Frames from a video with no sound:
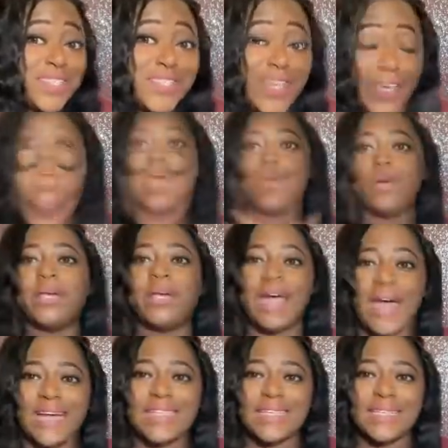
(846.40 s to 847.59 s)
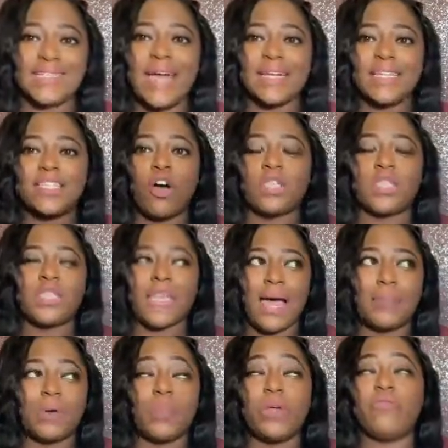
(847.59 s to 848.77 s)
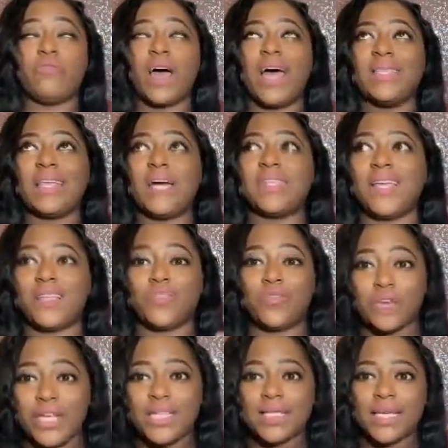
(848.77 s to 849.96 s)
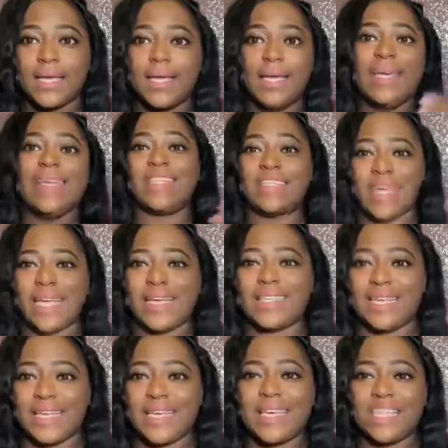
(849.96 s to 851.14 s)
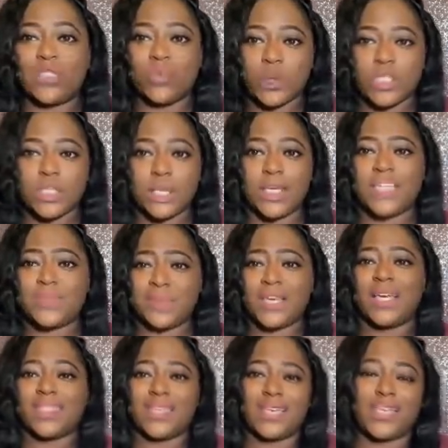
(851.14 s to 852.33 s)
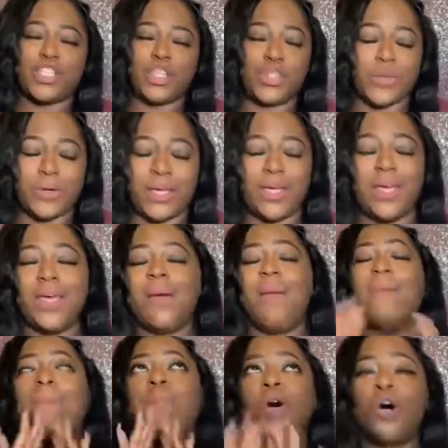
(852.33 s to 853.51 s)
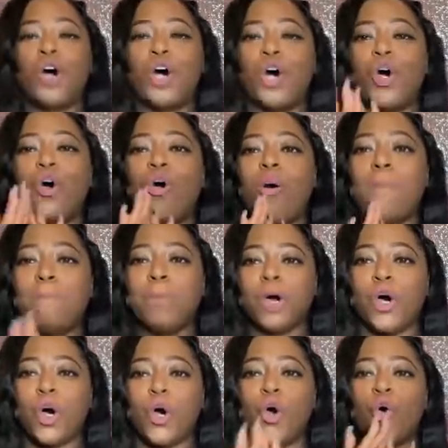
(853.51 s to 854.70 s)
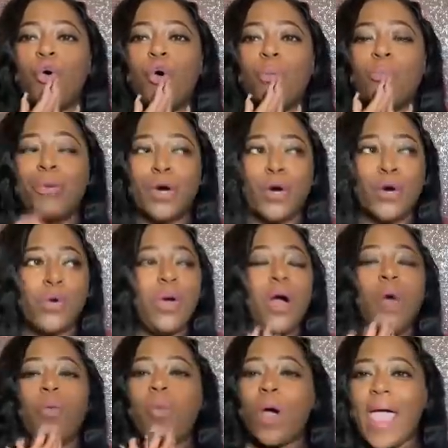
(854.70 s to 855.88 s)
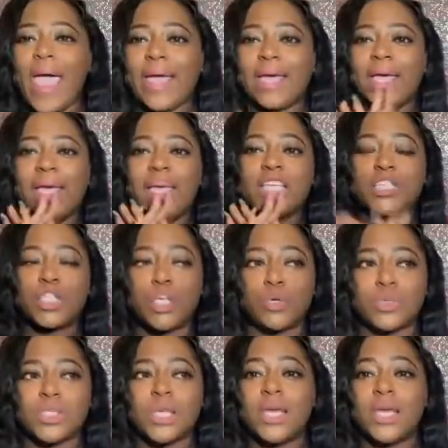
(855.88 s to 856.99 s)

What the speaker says: Now, when the guys sit down and talk to Tommy, we find out that the reason Jay didn't kiss Winter is because he kissed Joy. Boo, boo, boo. Whack excuse.